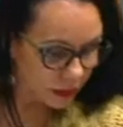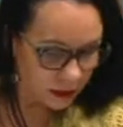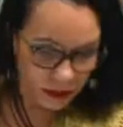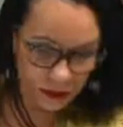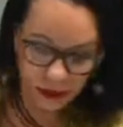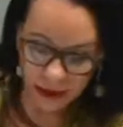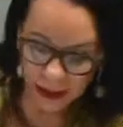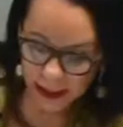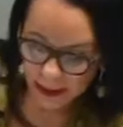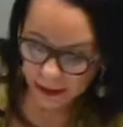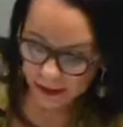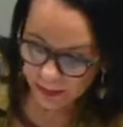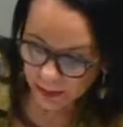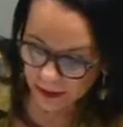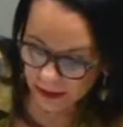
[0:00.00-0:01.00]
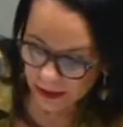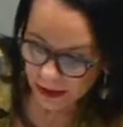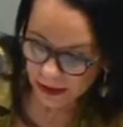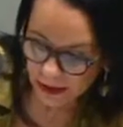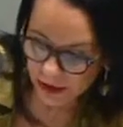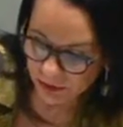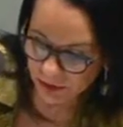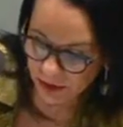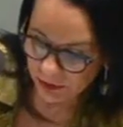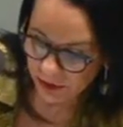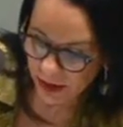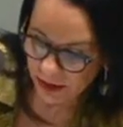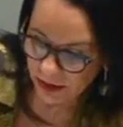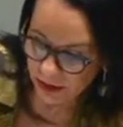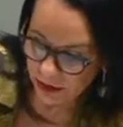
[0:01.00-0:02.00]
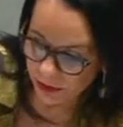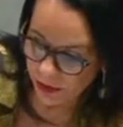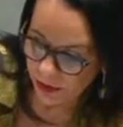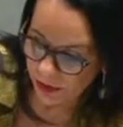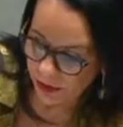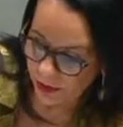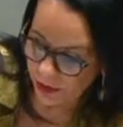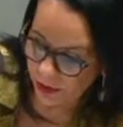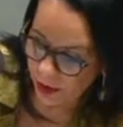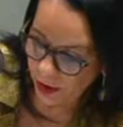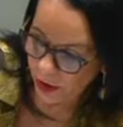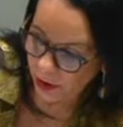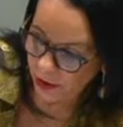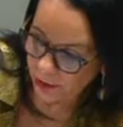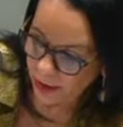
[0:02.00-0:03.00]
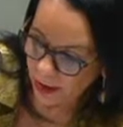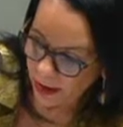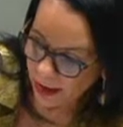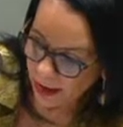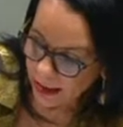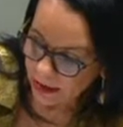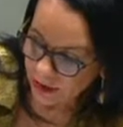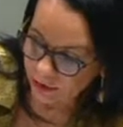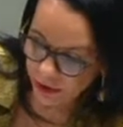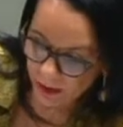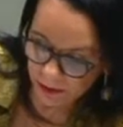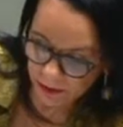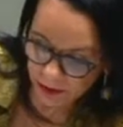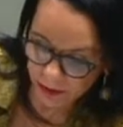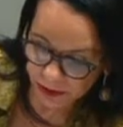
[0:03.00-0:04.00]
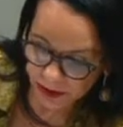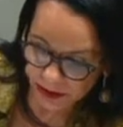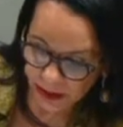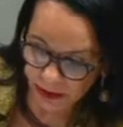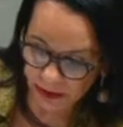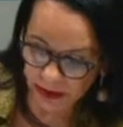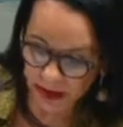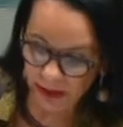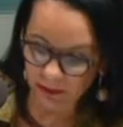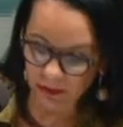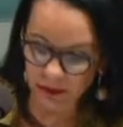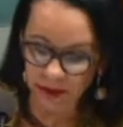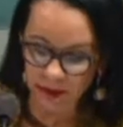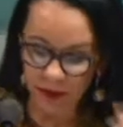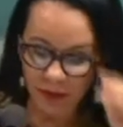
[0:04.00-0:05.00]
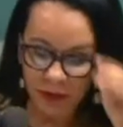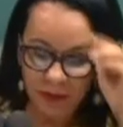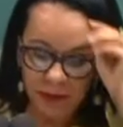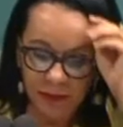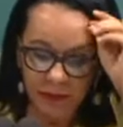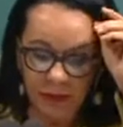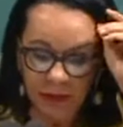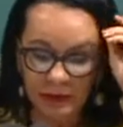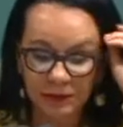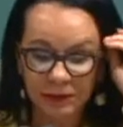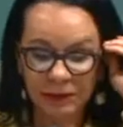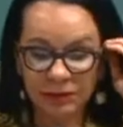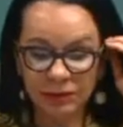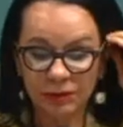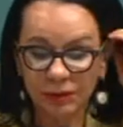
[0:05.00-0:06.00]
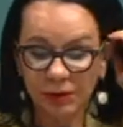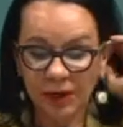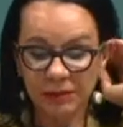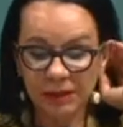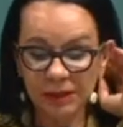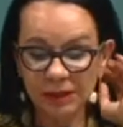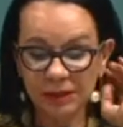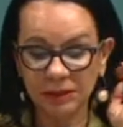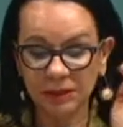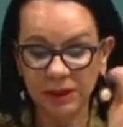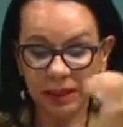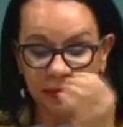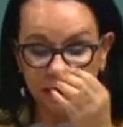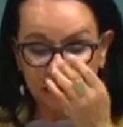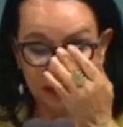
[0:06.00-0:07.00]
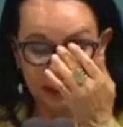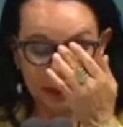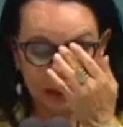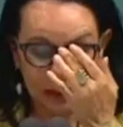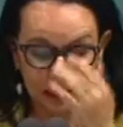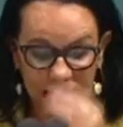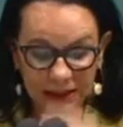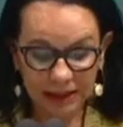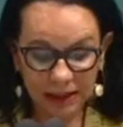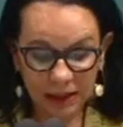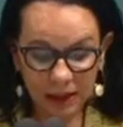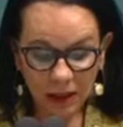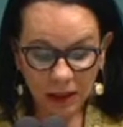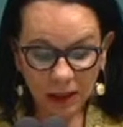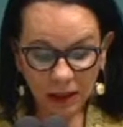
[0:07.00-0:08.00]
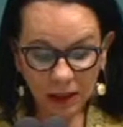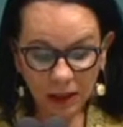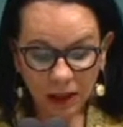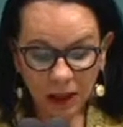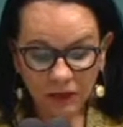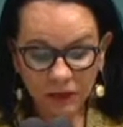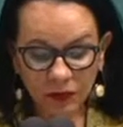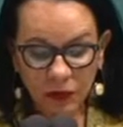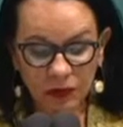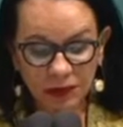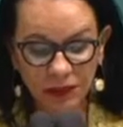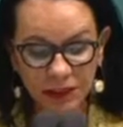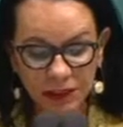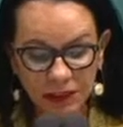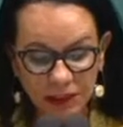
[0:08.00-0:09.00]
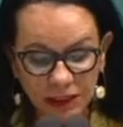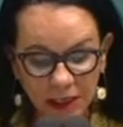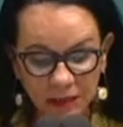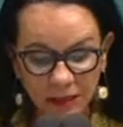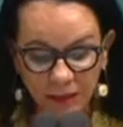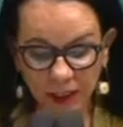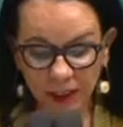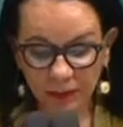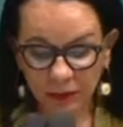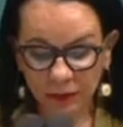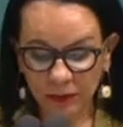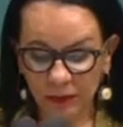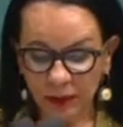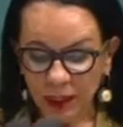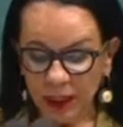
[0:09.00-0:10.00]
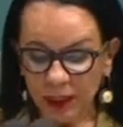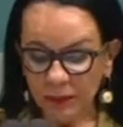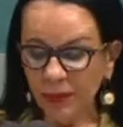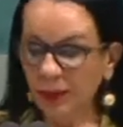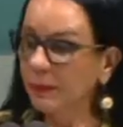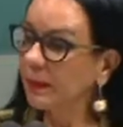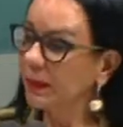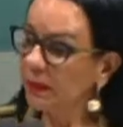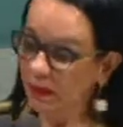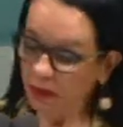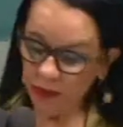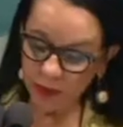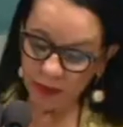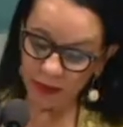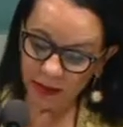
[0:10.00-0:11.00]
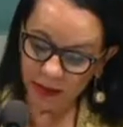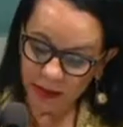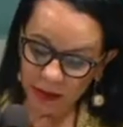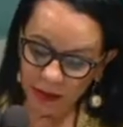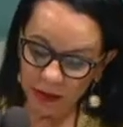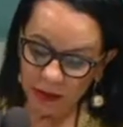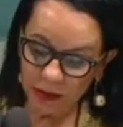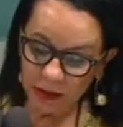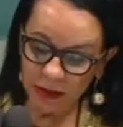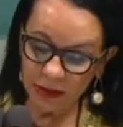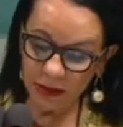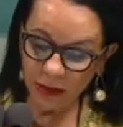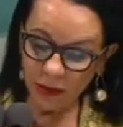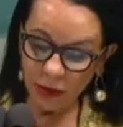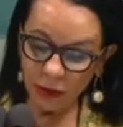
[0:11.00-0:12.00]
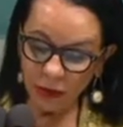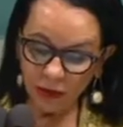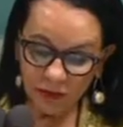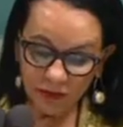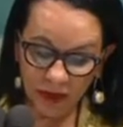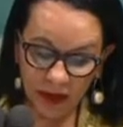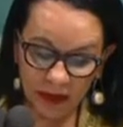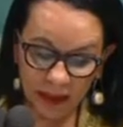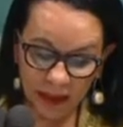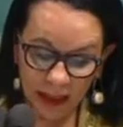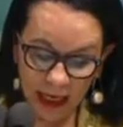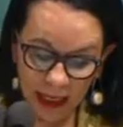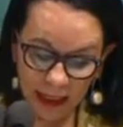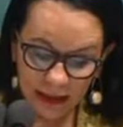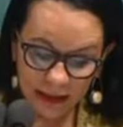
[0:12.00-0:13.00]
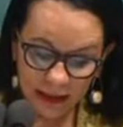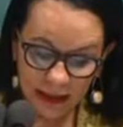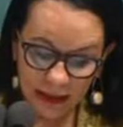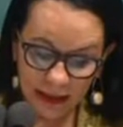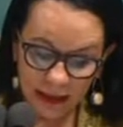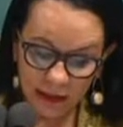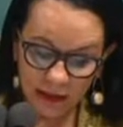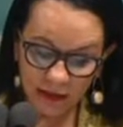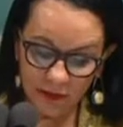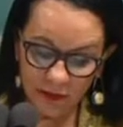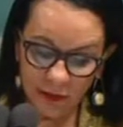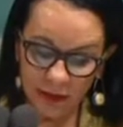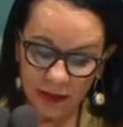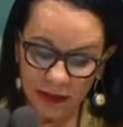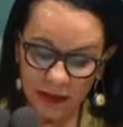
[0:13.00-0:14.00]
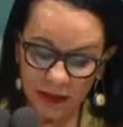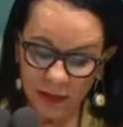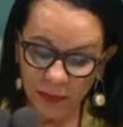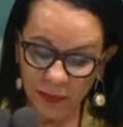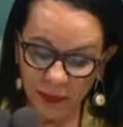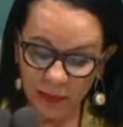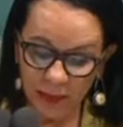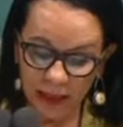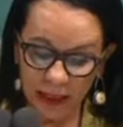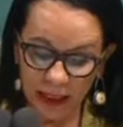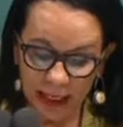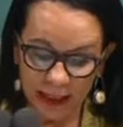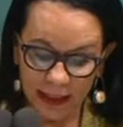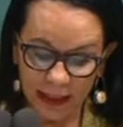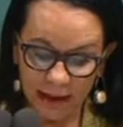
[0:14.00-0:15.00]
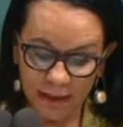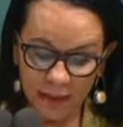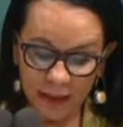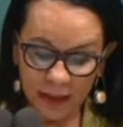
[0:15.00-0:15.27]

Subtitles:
Today, the percentage of Australians who own their own home has dropped to its lowest level since Robert Menzies was Prime Minister back in the 60s. Of course, it is young people, people in their 20s and 30s, who are finding it hardest to get their foot into the property ladder.